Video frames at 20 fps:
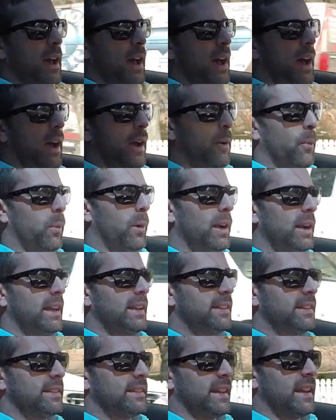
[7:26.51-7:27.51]
I would
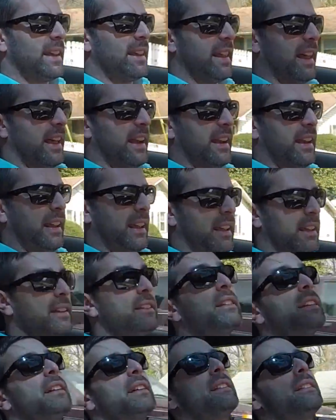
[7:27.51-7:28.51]
like to say that
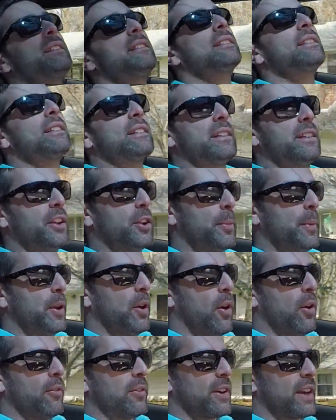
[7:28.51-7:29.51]
it's a little bit
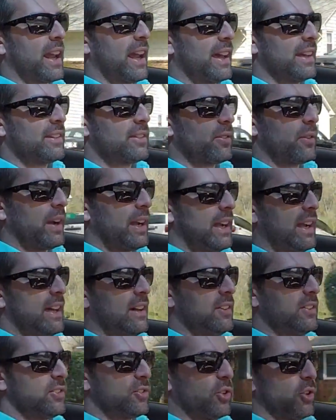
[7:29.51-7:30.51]
overcast right
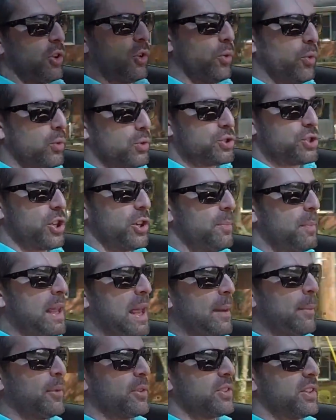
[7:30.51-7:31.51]
now, so you should be
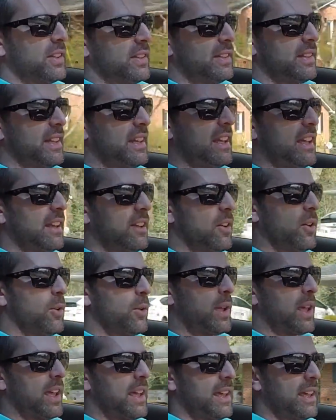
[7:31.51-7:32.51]
able to see it
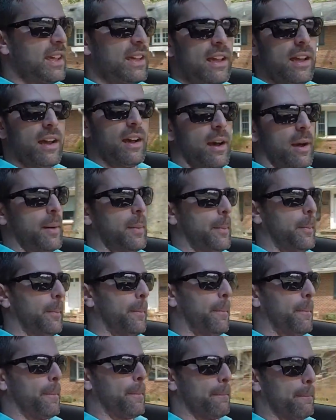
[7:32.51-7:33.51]
okay,
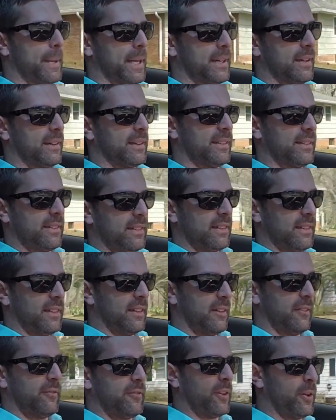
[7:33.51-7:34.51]
because
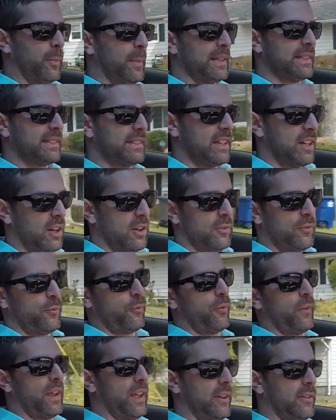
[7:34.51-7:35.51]
the film itself,
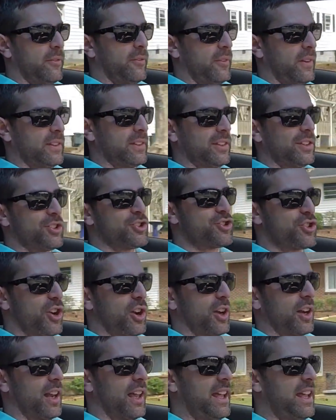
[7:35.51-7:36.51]
if it's under
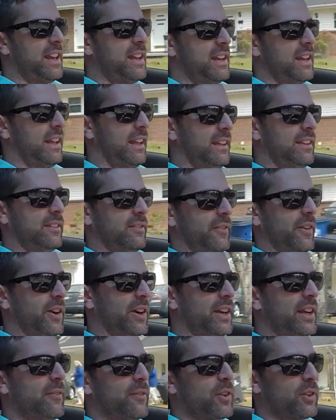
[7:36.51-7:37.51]
strong light, is
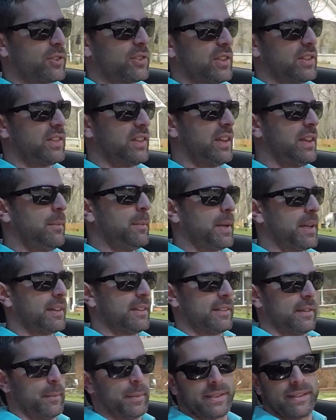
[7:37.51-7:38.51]
very difficult to see
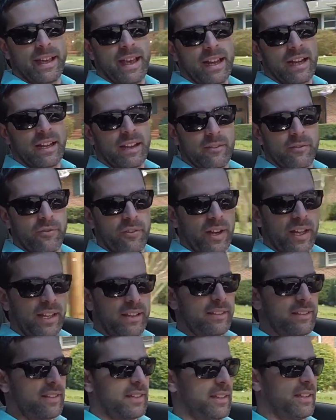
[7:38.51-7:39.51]
because the metallic
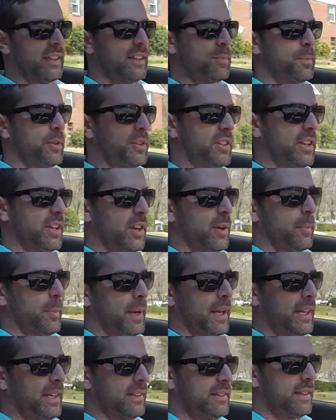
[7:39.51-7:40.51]
flakes in this particular
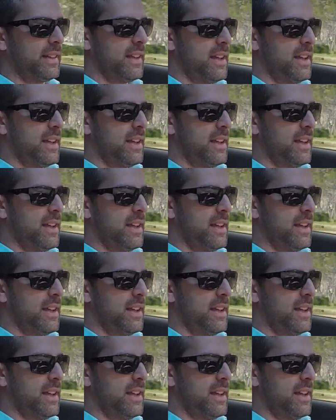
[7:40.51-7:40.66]
paint